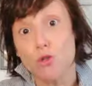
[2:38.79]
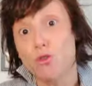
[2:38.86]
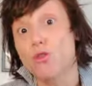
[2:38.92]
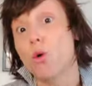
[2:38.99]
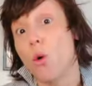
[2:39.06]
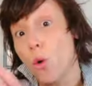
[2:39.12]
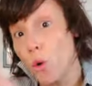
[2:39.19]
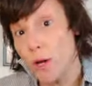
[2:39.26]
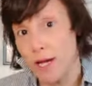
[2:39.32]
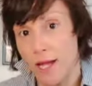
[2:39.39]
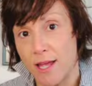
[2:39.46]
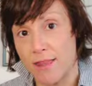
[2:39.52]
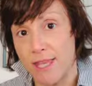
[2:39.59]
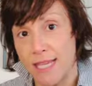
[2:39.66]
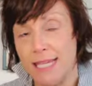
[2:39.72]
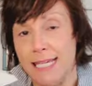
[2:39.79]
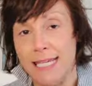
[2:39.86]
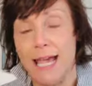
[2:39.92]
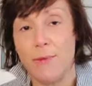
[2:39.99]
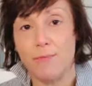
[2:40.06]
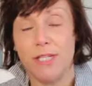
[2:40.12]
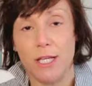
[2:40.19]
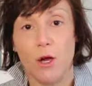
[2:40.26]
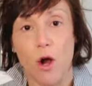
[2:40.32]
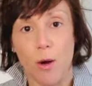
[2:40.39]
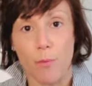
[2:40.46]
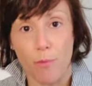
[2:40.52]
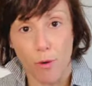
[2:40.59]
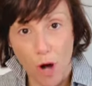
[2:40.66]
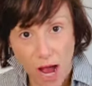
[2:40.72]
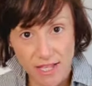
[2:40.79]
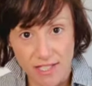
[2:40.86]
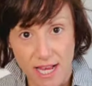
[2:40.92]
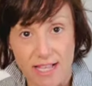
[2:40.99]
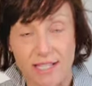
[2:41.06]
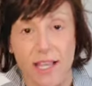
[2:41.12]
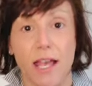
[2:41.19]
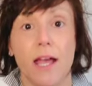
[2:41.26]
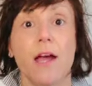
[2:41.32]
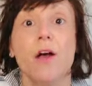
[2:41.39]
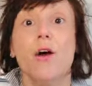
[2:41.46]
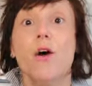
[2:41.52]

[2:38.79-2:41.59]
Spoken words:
during the EMDR processing